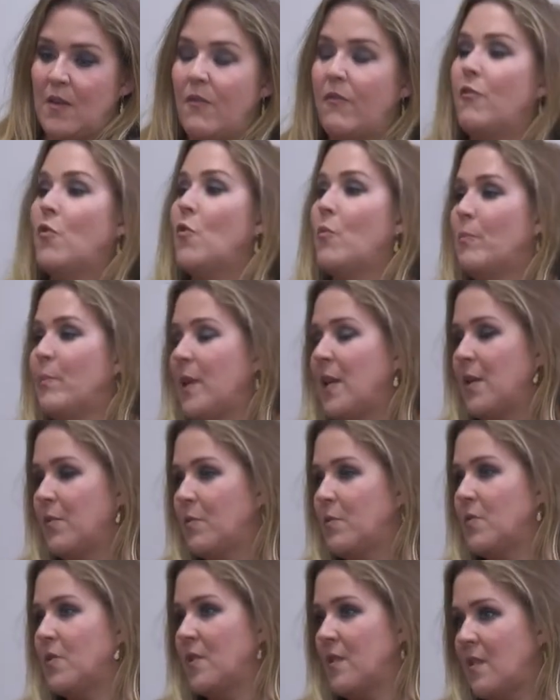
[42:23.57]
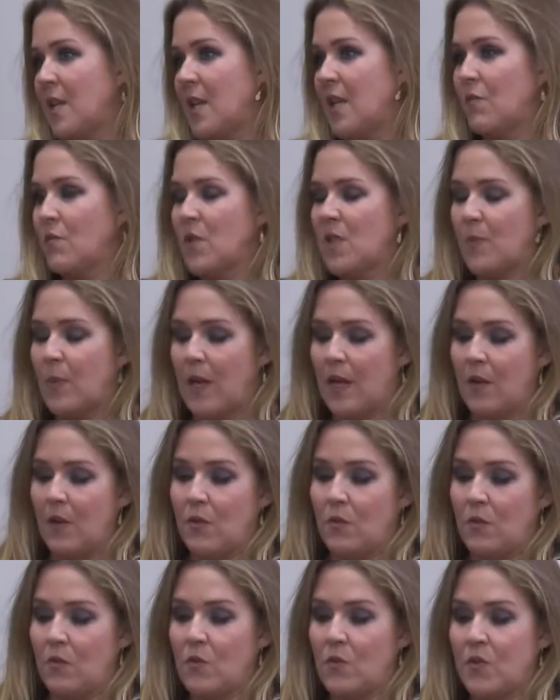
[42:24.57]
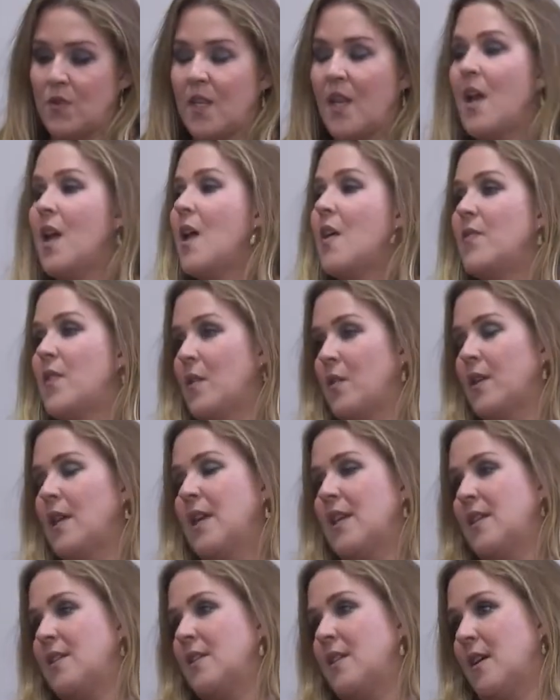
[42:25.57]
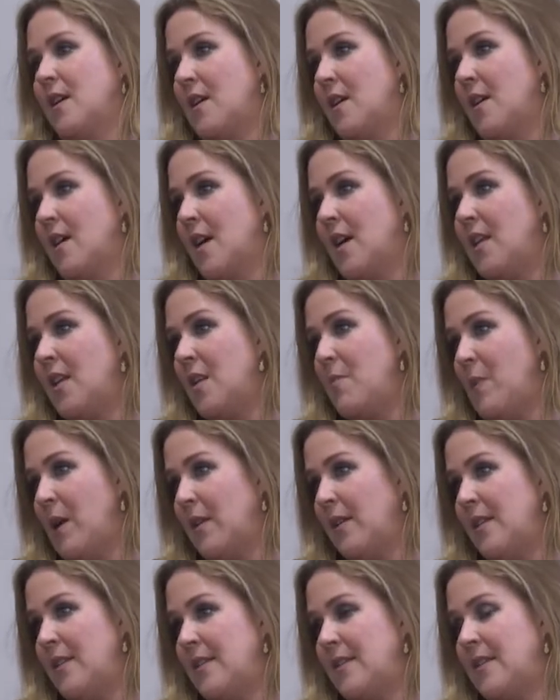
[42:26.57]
inform people so they can respect local laws. They'll get an email